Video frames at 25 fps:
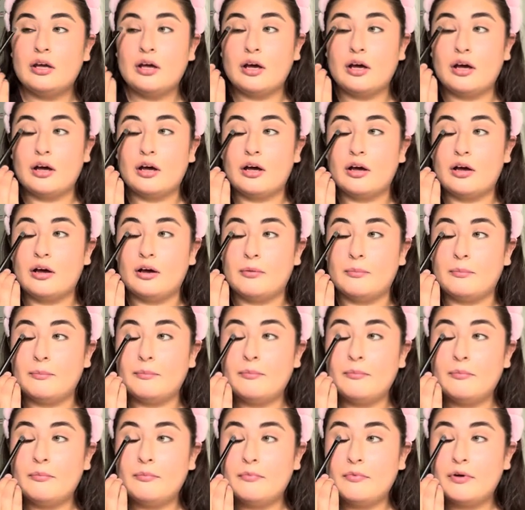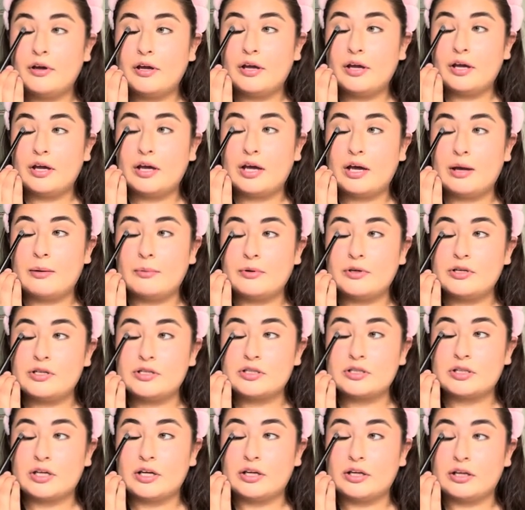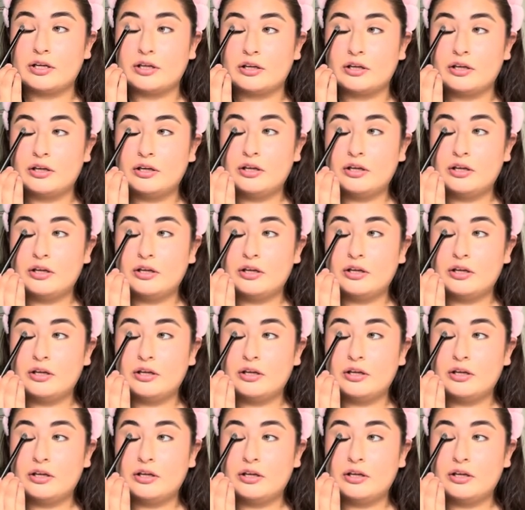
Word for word: um i'm just gonna